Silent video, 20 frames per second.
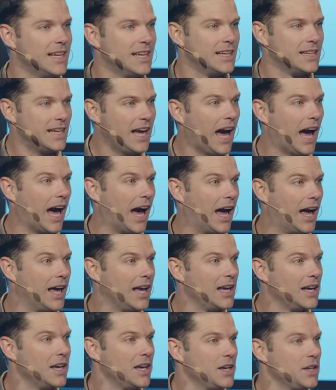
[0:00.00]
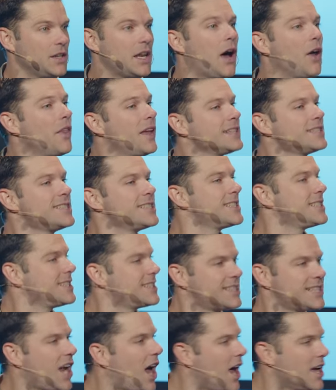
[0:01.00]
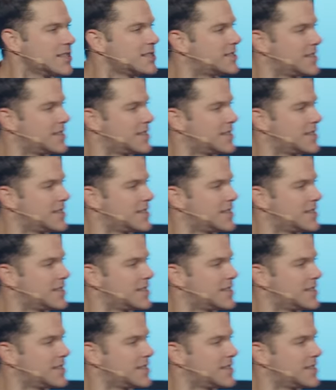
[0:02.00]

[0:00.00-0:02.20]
Yeah. Now, this, is, this isn't us.